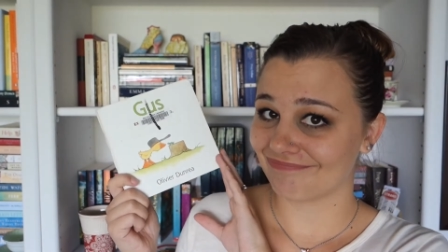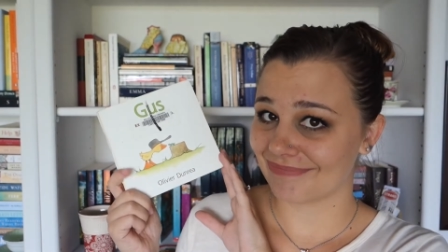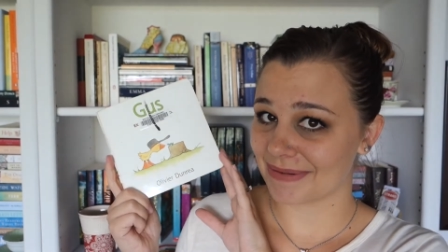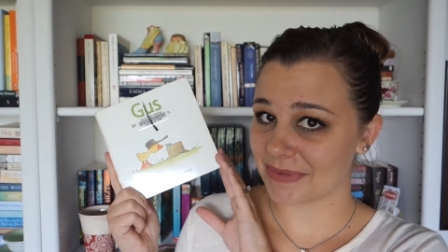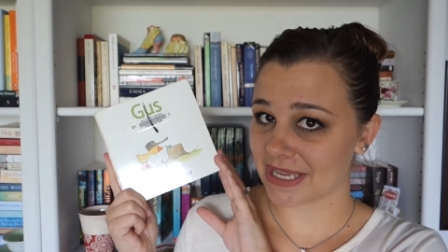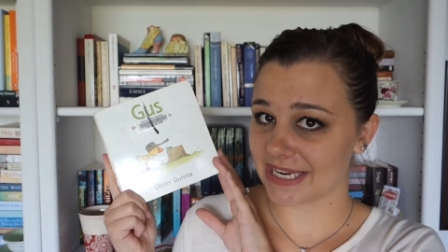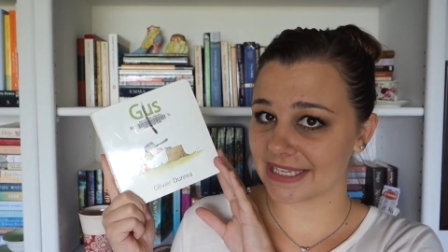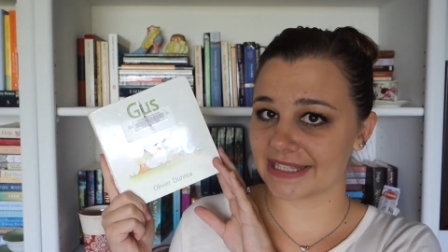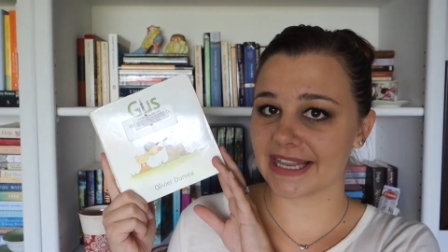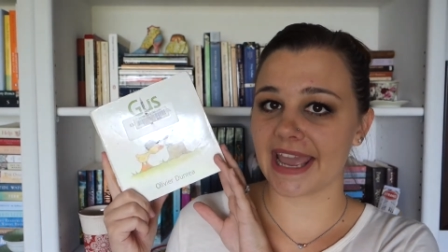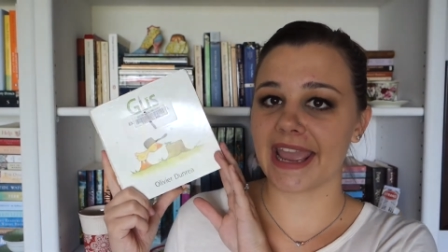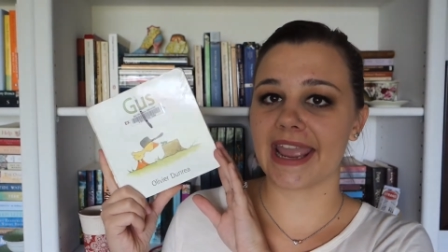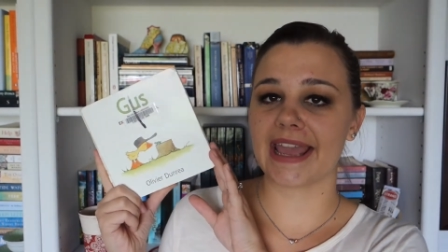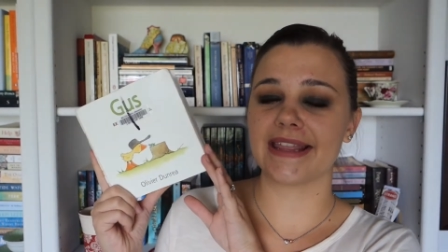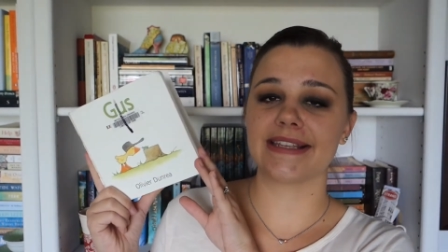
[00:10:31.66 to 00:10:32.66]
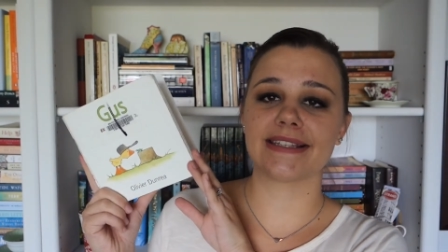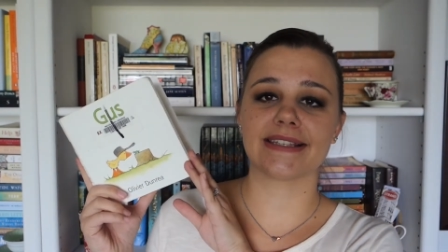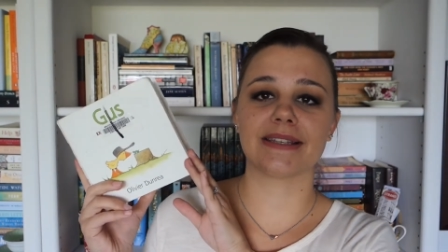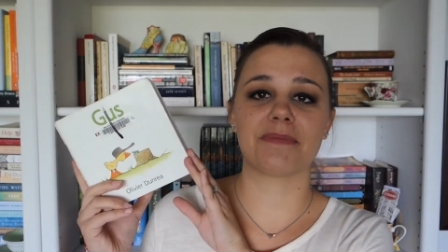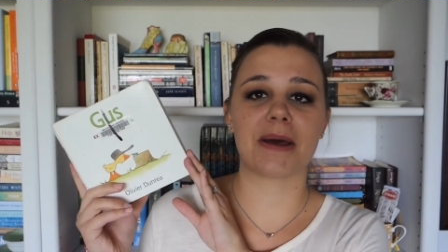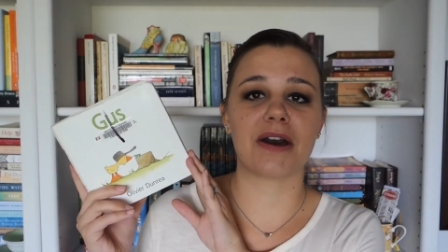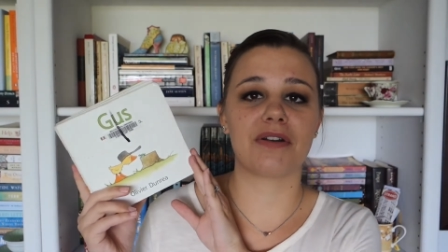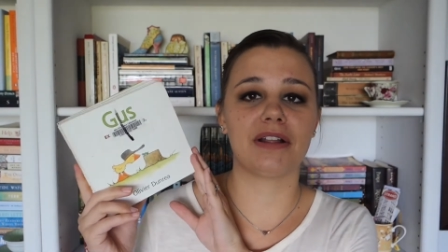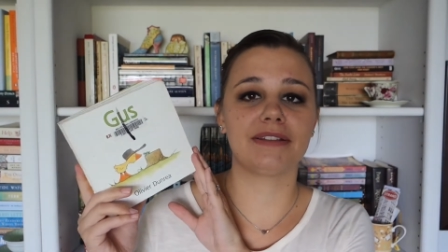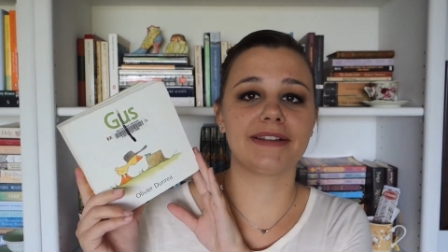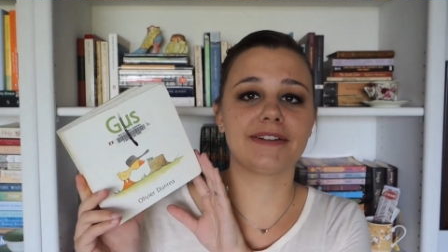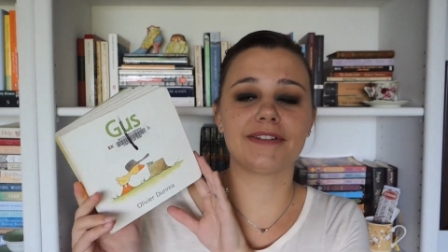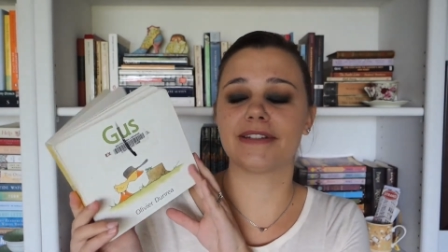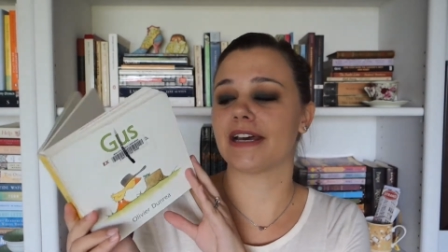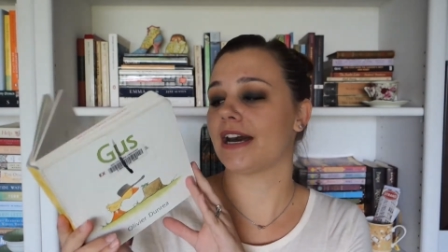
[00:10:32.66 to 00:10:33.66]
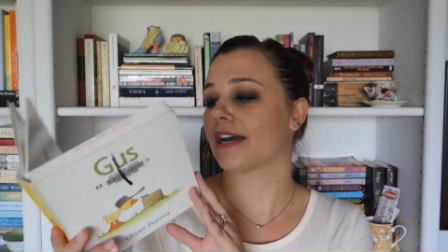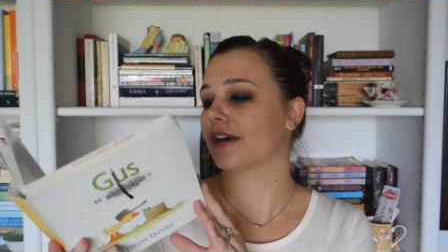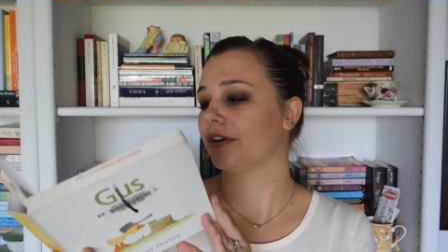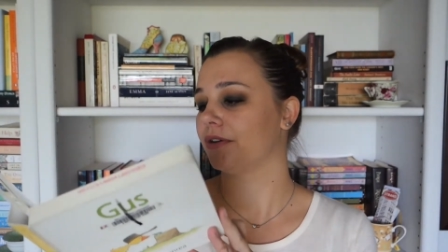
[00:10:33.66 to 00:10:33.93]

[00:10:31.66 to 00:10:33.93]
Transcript: I'm gonna say. And this is about a little duck